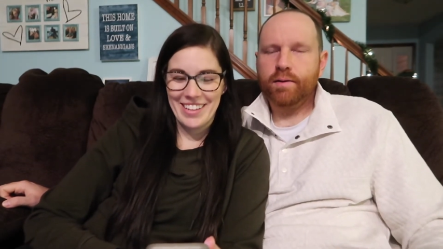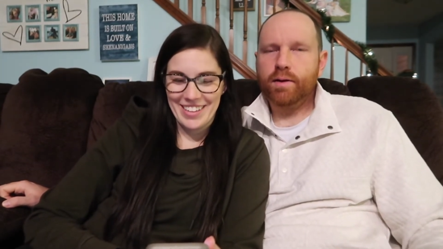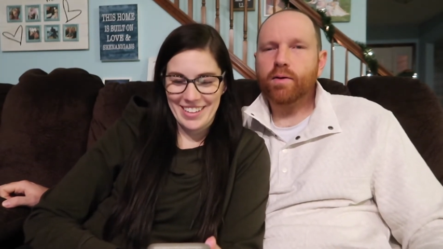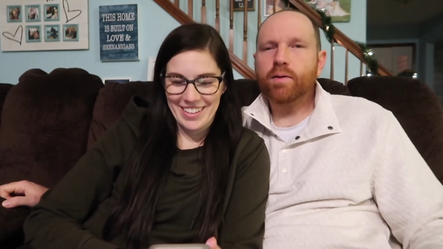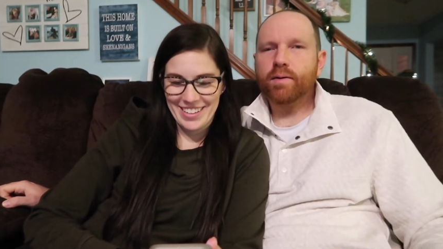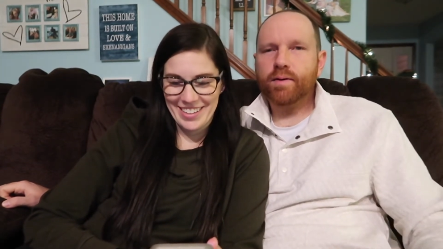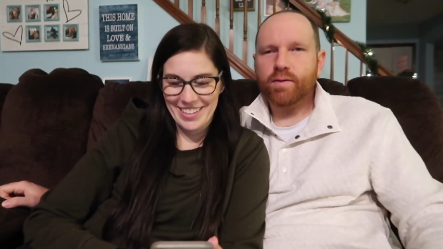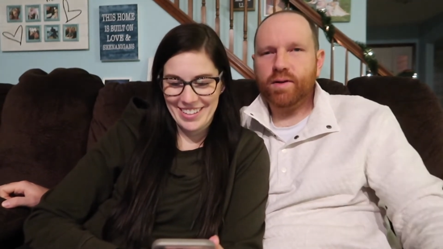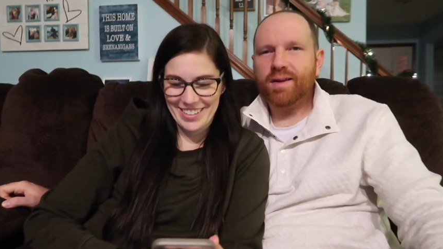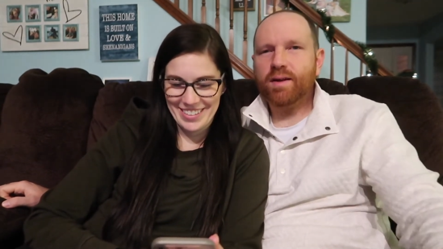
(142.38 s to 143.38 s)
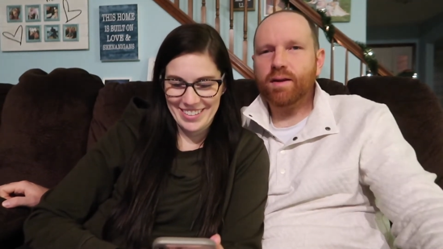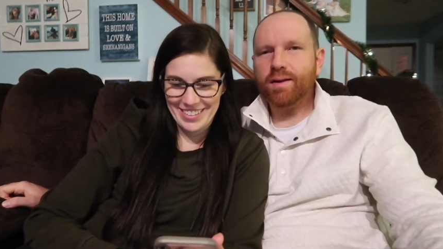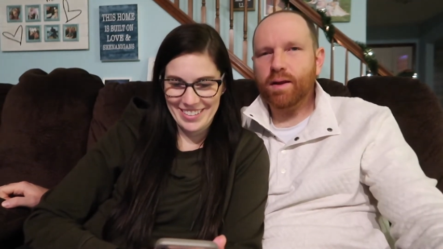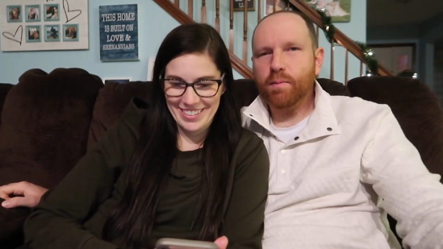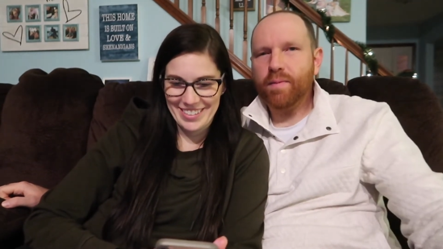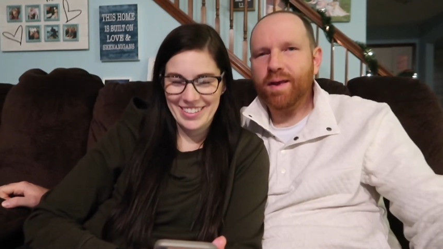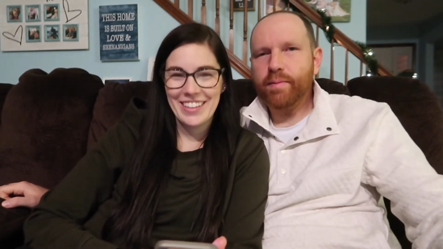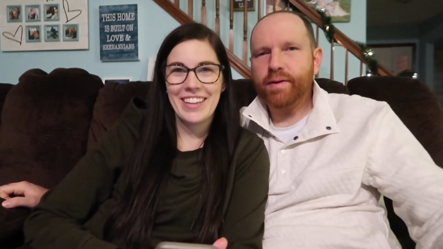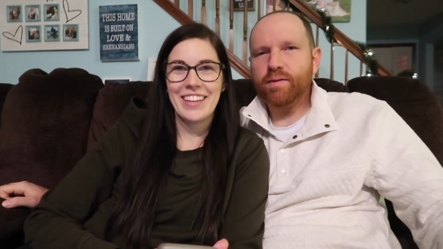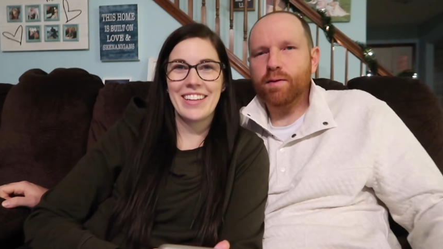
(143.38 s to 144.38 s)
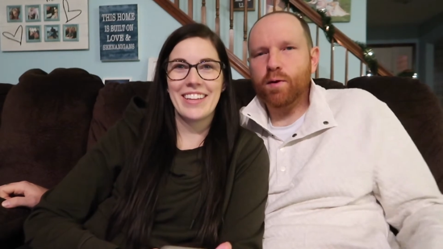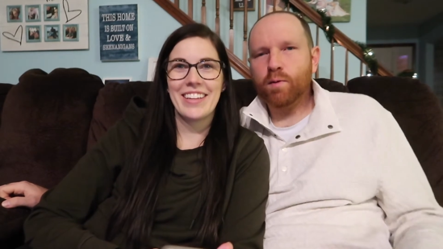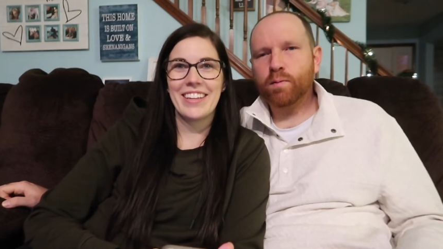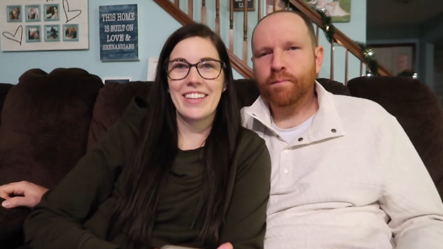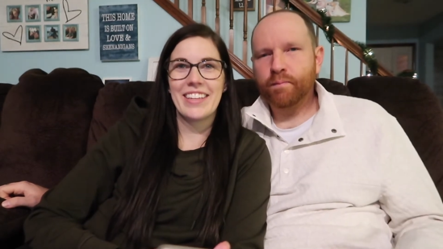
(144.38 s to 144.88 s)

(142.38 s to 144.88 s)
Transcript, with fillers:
Speaker 1: Don't you shouldn't eat babies though.